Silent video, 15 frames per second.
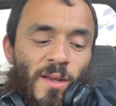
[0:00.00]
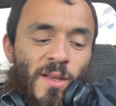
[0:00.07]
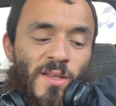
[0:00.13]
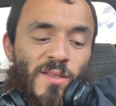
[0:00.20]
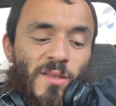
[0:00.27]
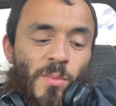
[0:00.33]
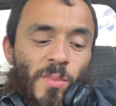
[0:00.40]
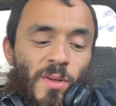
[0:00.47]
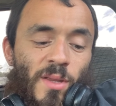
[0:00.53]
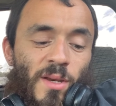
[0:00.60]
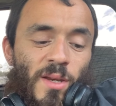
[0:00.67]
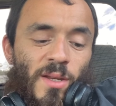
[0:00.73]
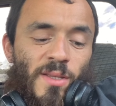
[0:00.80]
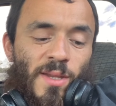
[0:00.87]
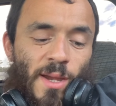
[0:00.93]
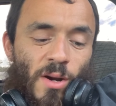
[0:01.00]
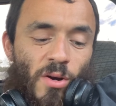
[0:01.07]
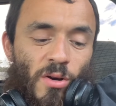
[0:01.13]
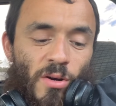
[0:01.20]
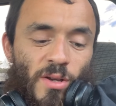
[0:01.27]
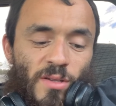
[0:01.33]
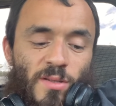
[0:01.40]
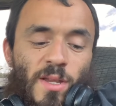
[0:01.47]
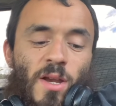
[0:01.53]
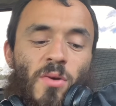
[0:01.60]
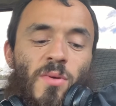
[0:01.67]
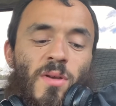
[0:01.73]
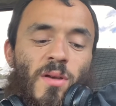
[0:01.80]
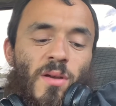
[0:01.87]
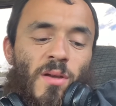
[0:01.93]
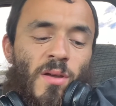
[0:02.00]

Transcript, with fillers: instability, terror, hysteria,